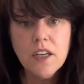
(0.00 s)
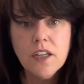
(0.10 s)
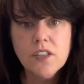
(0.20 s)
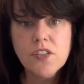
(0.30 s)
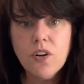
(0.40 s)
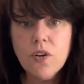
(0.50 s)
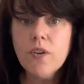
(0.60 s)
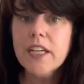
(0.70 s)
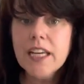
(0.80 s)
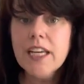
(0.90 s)
So
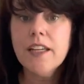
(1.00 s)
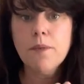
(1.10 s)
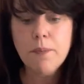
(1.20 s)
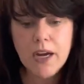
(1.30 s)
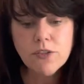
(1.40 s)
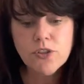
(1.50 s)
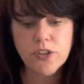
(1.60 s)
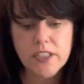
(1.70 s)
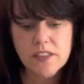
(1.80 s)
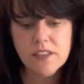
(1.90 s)
again,
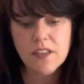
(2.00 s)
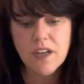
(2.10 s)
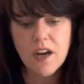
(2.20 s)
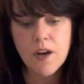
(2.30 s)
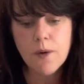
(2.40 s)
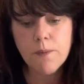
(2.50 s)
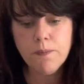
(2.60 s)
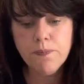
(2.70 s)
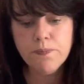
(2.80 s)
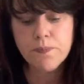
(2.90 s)
boundaries. On